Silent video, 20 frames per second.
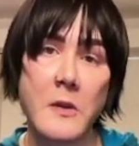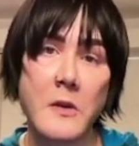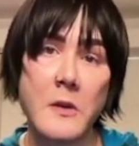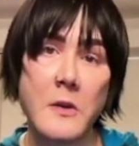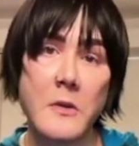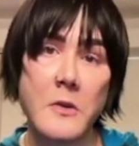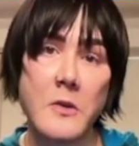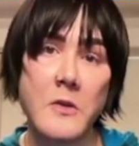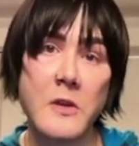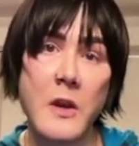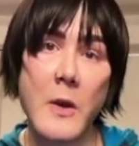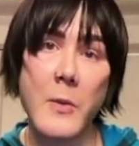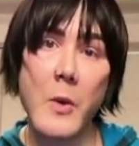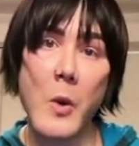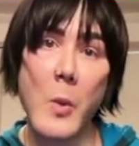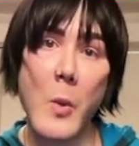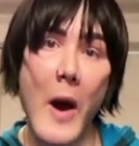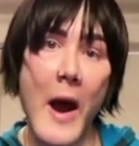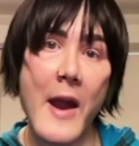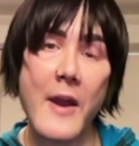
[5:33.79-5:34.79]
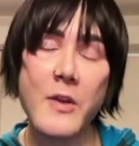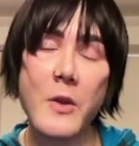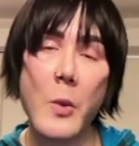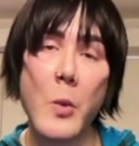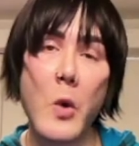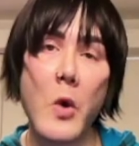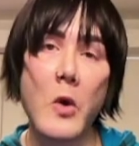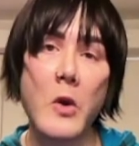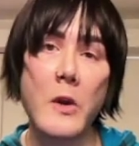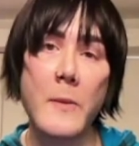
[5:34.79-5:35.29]
So you say, well, why in the
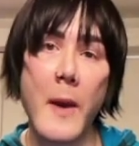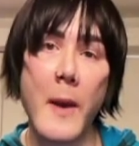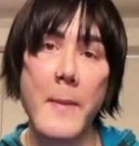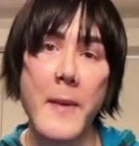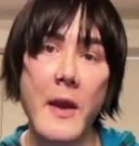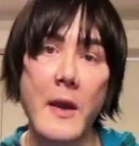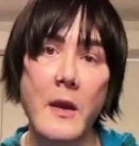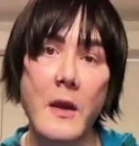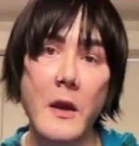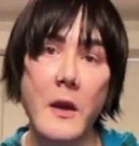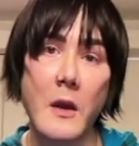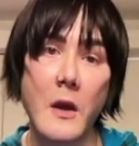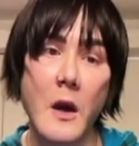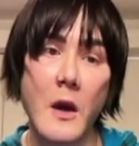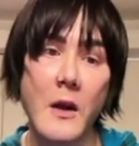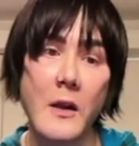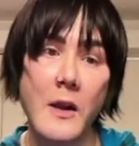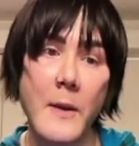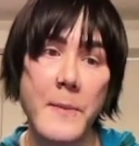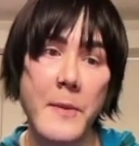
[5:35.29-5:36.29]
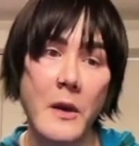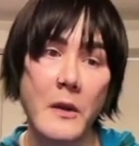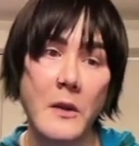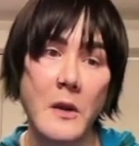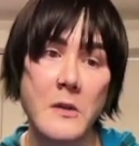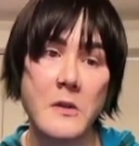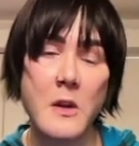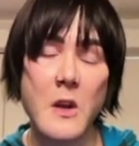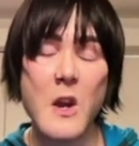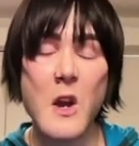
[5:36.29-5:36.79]
world am I making a clip like
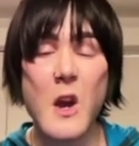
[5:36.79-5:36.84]
this?